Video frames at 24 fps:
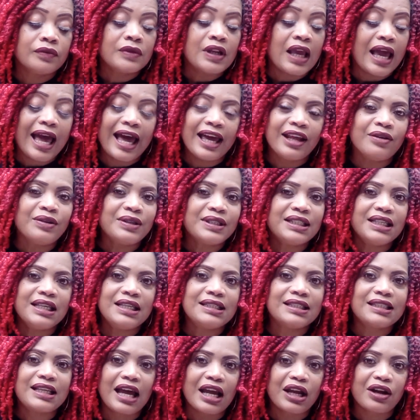I don't see
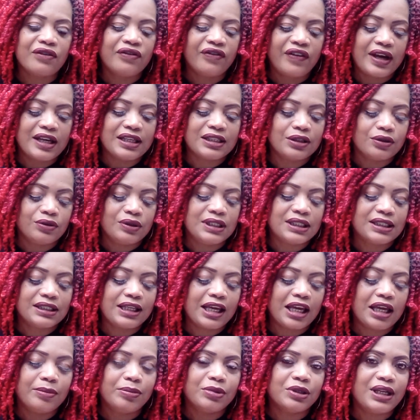sacrifice on this
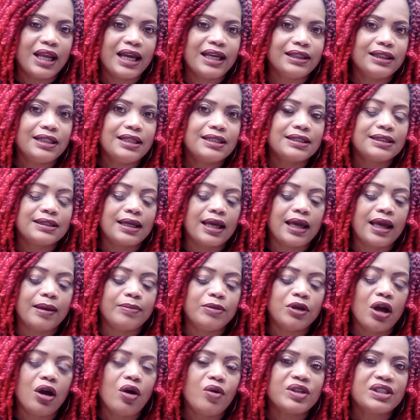table, not this time.
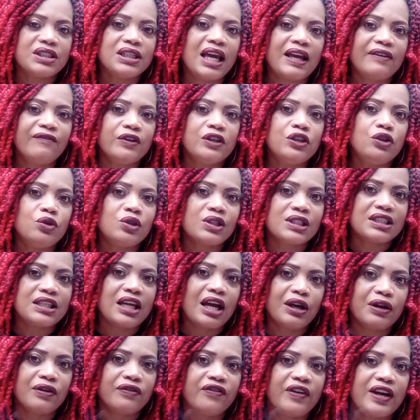No, it's not for you to
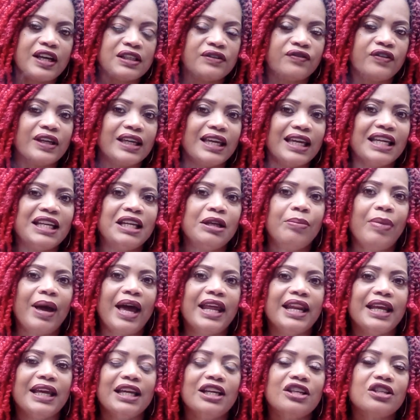sacrifice for
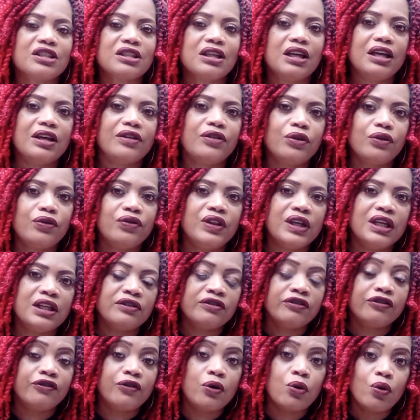anybody else other than
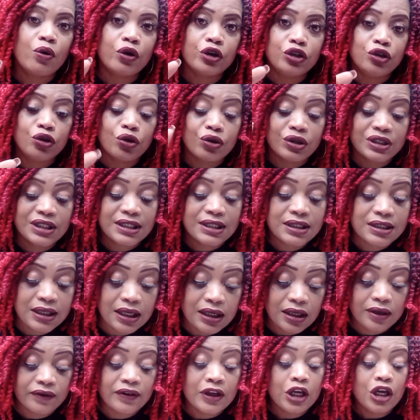for
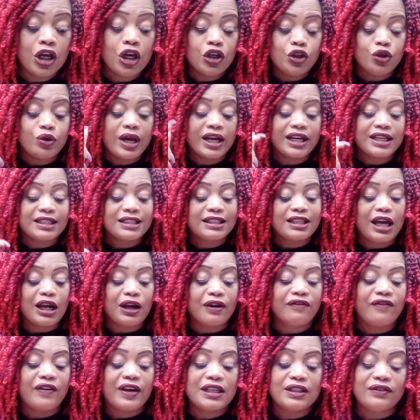yourself. You got to
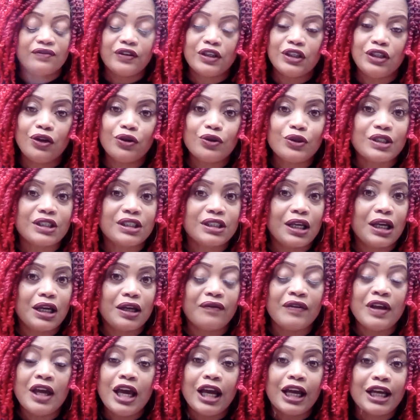sacrifice for yourself
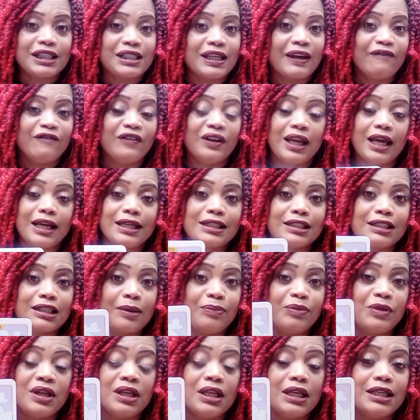because I feel like
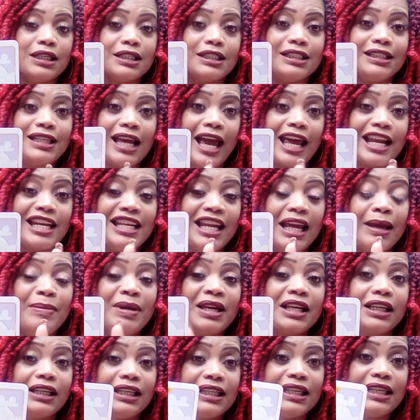something is
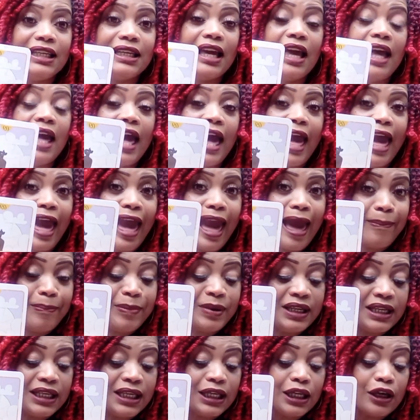dynamically
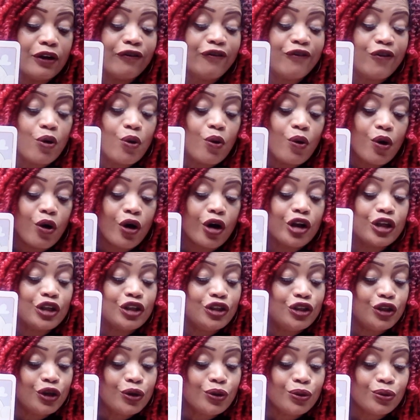happening for
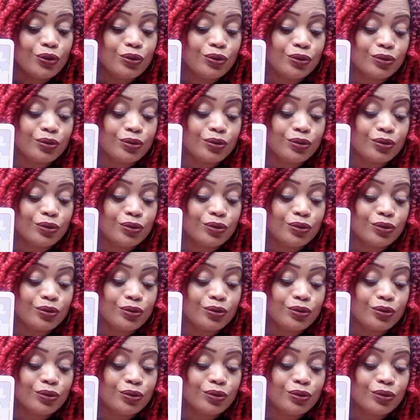you.